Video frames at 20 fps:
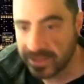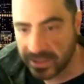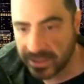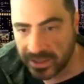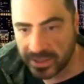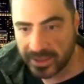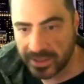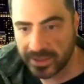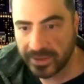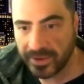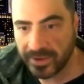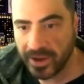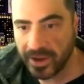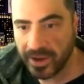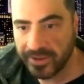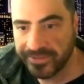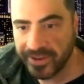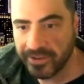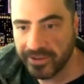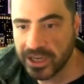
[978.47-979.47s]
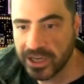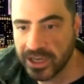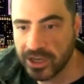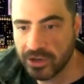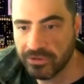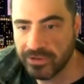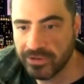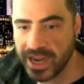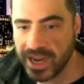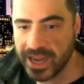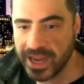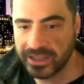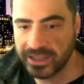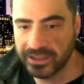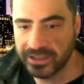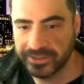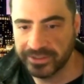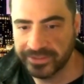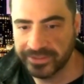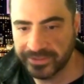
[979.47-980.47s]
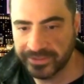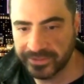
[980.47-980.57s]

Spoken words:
It's people. A lot of people getting high